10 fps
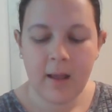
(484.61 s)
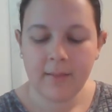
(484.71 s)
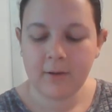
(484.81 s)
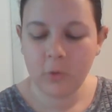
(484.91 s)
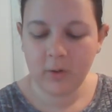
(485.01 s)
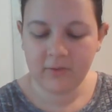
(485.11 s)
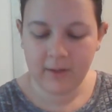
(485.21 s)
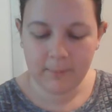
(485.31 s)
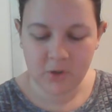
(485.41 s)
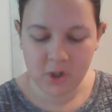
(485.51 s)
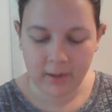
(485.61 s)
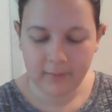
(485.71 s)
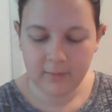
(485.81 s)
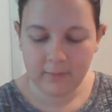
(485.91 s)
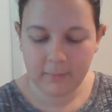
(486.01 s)
The door slammed shut.
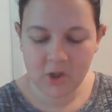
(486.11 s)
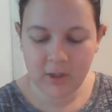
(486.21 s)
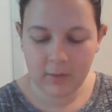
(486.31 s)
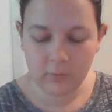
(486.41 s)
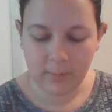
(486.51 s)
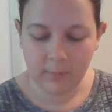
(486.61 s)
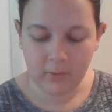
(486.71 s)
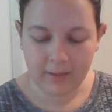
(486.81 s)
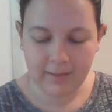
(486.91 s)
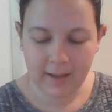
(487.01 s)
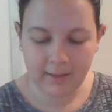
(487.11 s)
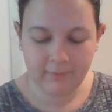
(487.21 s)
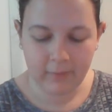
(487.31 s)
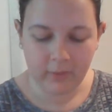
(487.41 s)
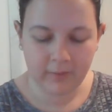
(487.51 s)
The machine rumbled and Tally
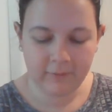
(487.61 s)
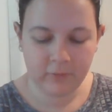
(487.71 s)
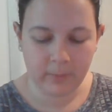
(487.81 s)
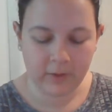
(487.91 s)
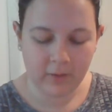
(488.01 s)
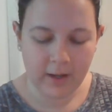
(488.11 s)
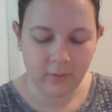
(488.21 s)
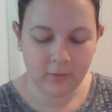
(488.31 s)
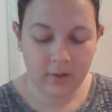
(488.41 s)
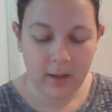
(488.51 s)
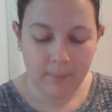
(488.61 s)
felt it lift from the ground.